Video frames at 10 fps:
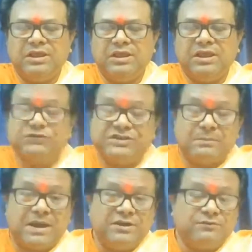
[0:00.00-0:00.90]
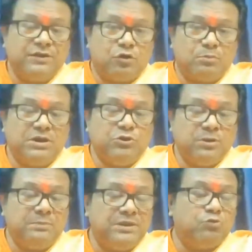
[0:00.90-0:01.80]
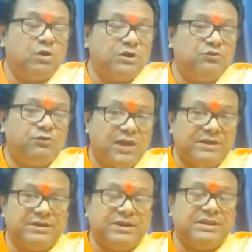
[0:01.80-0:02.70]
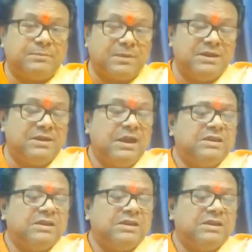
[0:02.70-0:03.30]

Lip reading: if you see the mind of a normal human being, what do you find in that mind?